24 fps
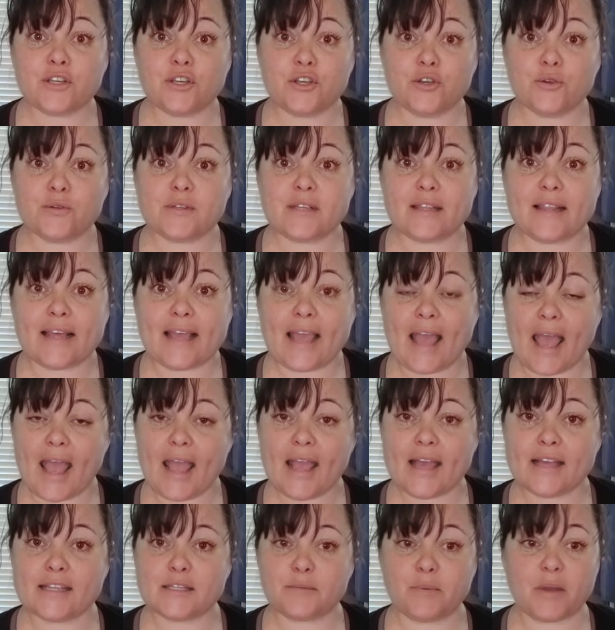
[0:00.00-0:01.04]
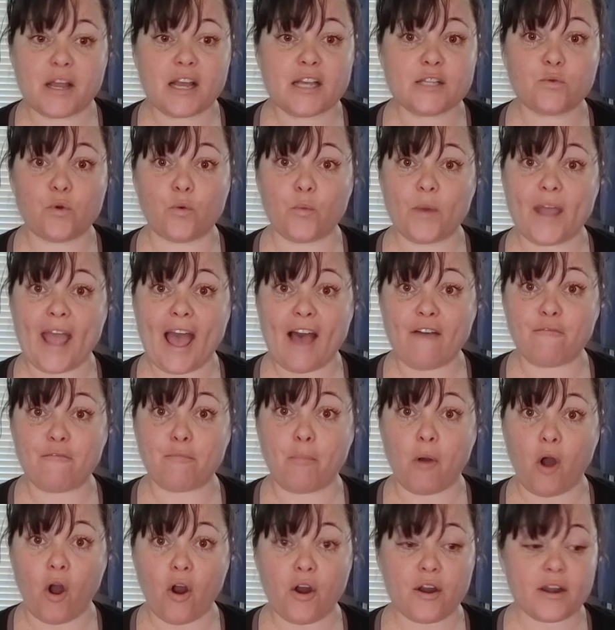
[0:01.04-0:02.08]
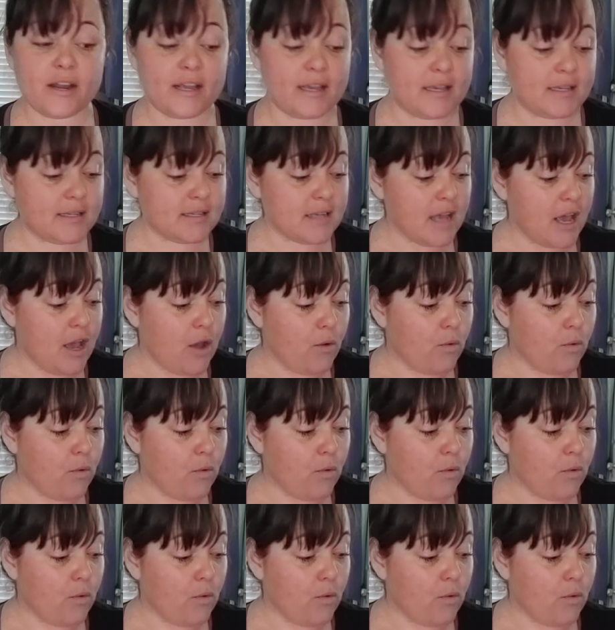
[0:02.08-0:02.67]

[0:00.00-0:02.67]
using the cans because when we have parties,